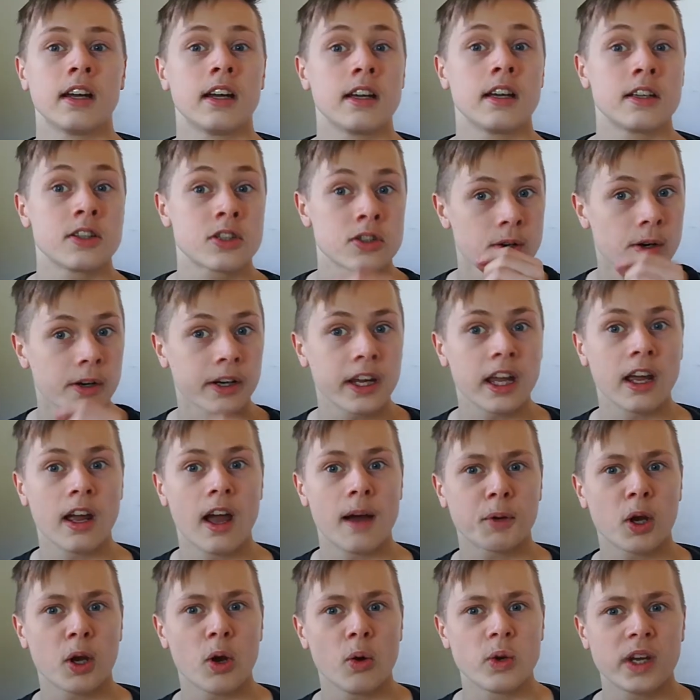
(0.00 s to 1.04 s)
snorting up
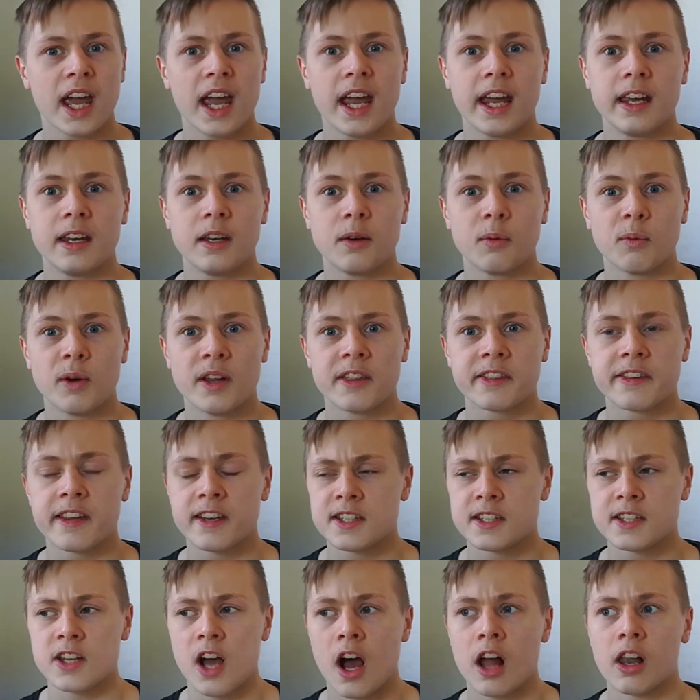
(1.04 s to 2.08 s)
cocaine with a
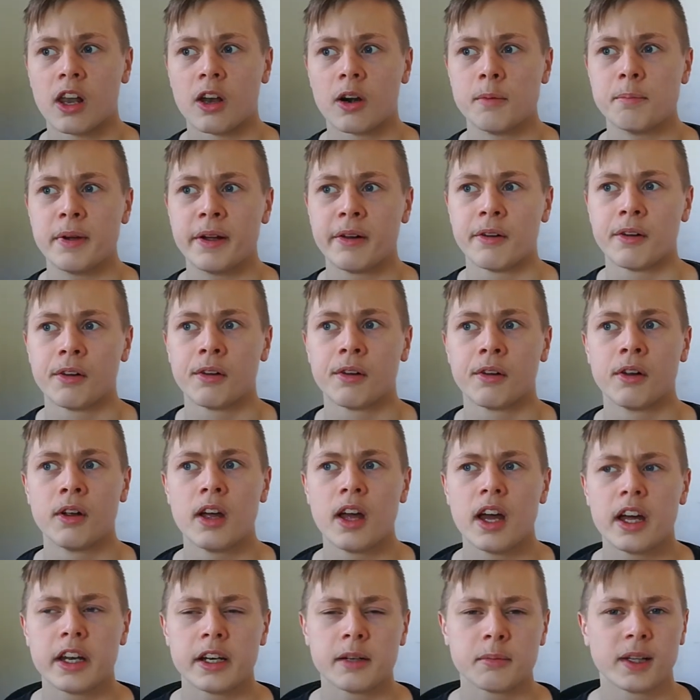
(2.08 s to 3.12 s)
dollar bill,
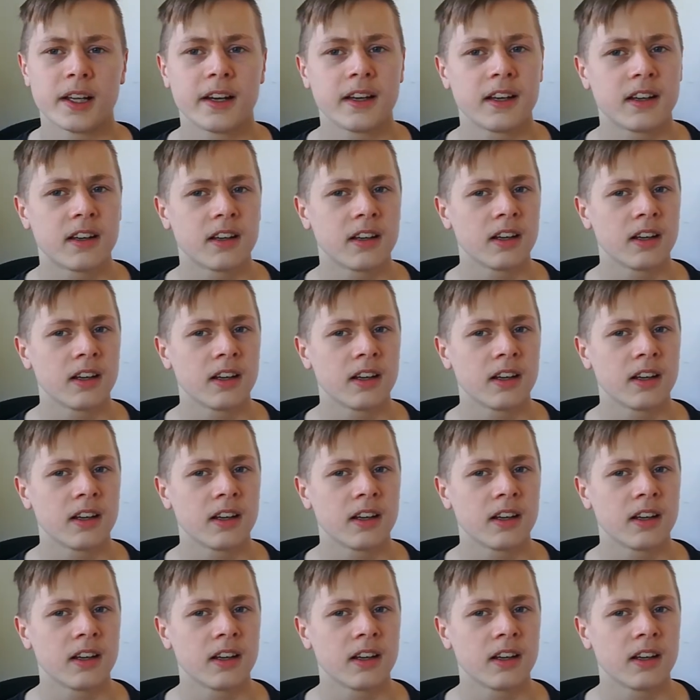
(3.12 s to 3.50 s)
and I'm like,